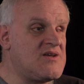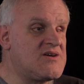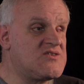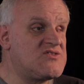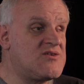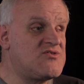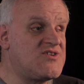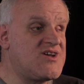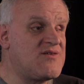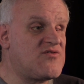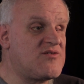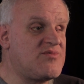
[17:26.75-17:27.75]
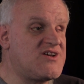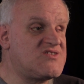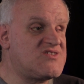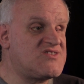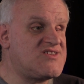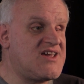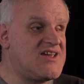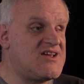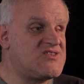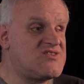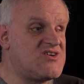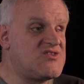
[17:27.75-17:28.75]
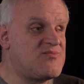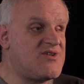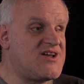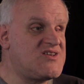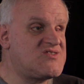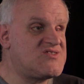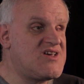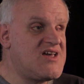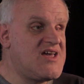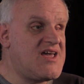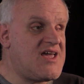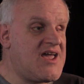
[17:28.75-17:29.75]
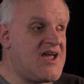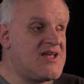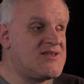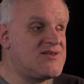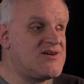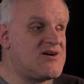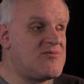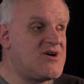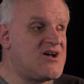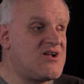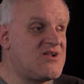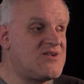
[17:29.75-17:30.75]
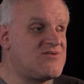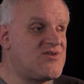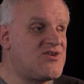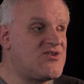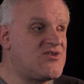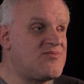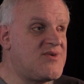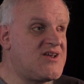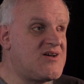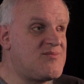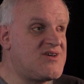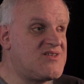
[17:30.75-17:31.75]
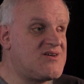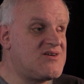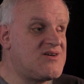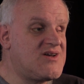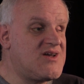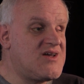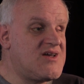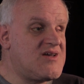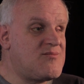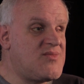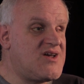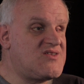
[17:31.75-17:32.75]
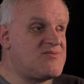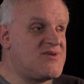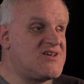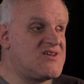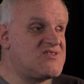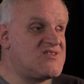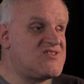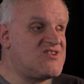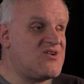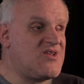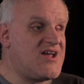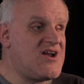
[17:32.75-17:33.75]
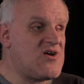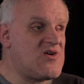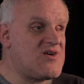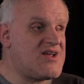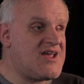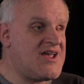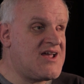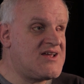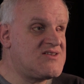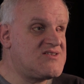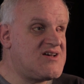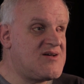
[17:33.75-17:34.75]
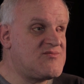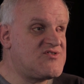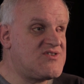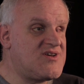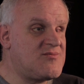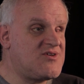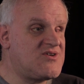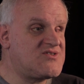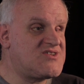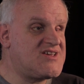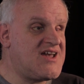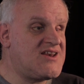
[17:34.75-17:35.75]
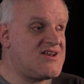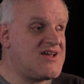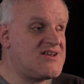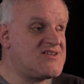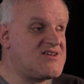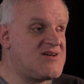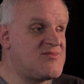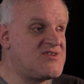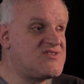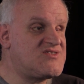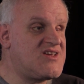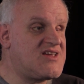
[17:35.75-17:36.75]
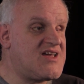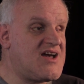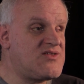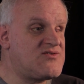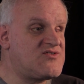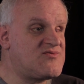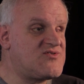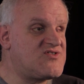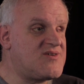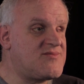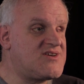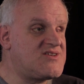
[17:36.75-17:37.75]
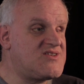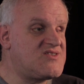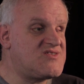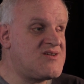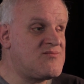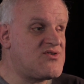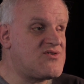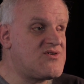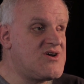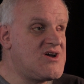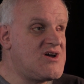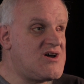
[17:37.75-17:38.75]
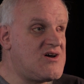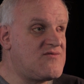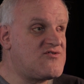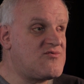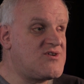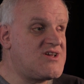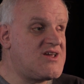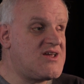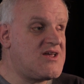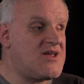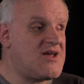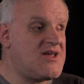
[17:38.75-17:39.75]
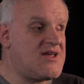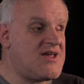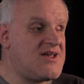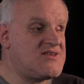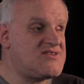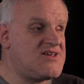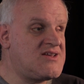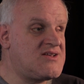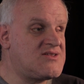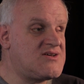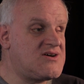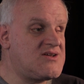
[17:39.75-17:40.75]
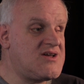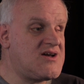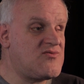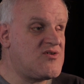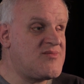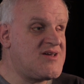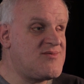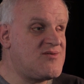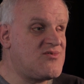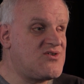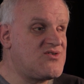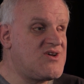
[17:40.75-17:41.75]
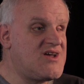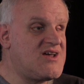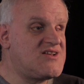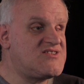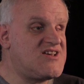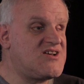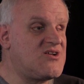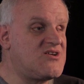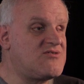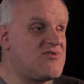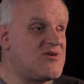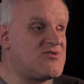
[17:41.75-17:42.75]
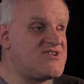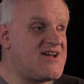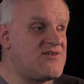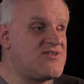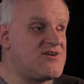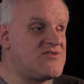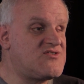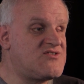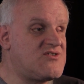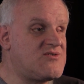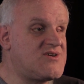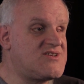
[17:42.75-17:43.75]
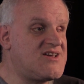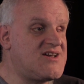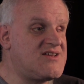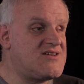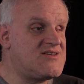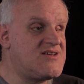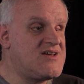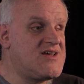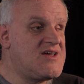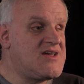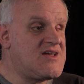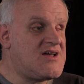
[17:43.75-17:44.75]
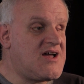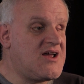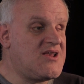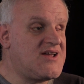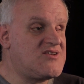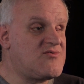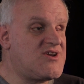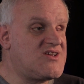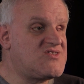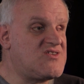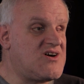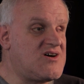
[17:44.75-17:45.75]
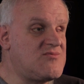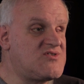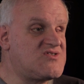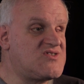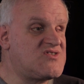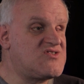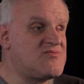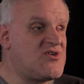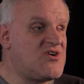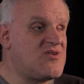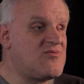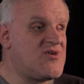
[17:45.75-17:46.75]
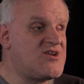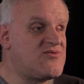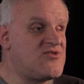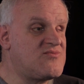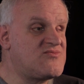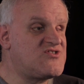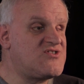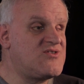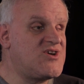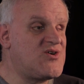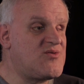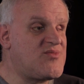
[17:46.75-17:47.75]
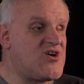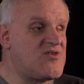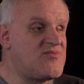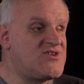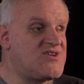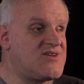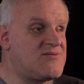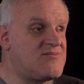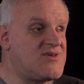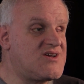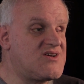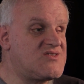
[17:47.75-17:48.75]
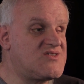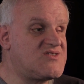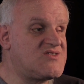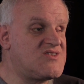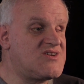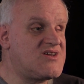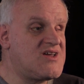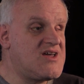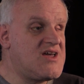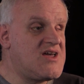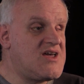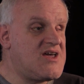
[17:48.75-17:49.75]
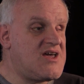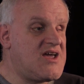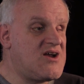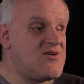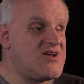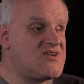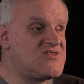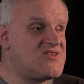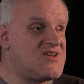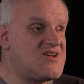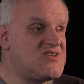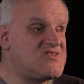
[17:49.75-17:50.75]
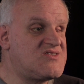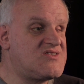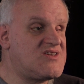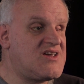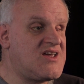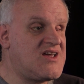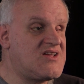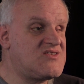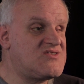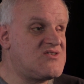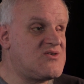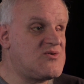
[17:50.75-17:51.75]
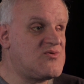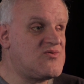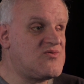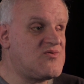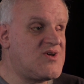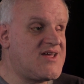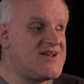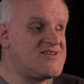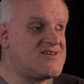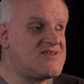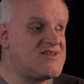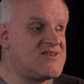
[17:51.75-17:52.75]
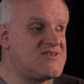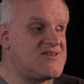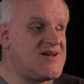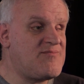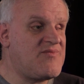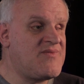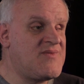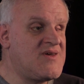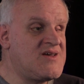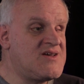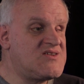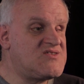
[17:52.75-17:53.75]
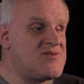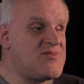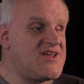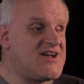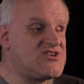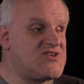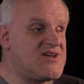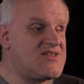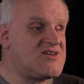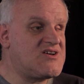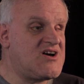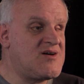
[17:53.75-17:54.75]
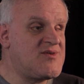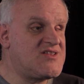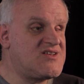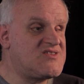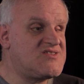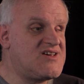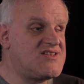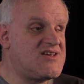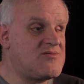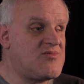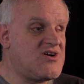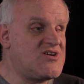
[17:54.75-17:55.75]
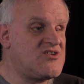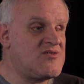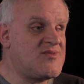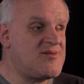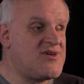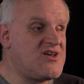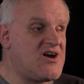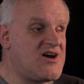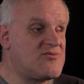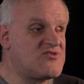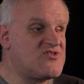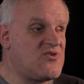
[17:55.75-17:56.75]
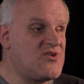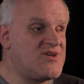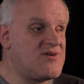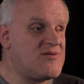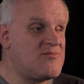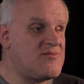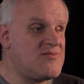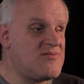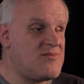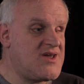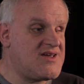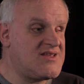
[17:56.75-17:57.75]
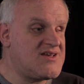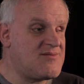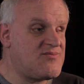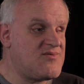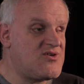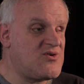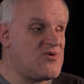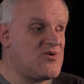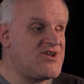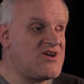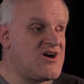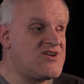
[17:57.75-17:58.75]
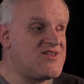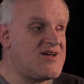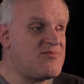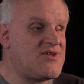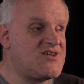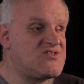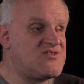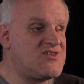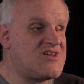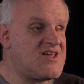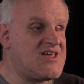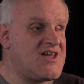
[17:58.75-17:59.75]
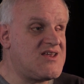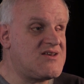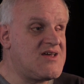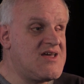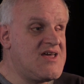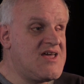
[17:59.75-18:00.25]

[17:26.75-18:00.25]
because I was looking for a place to stay, and I saw the place and I thought, well, I don't know, it may not be the best because it's still there. And so then we looked again, and I had to come into St. Catharines for something in December of 2018, and thought, yeah, well, maybe we'll take a look while we're down there. And so I did, and I liked what I saw. It was a small one-room studio apartment, and because it's the area is nice, and so I liked it. And somebody actually had the comment that said that, well, you know, maybe God was holding on to that place so you could get it.